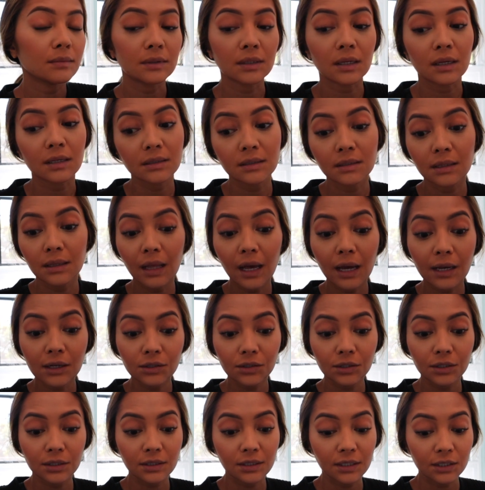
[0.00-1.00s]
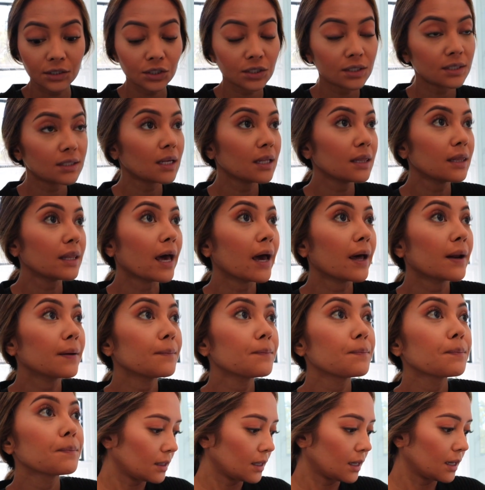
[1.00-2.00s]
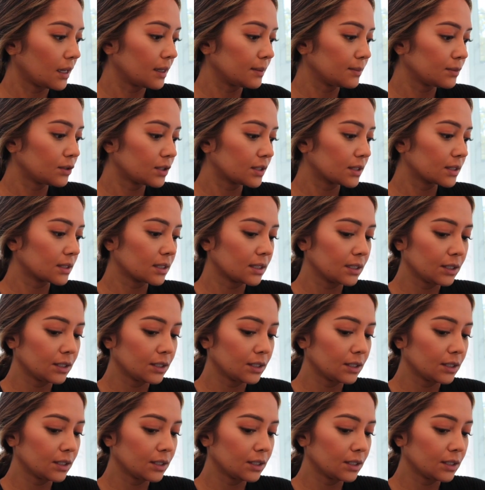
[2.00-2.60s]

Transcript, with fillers: Lost a lash, I just said that. And I'm just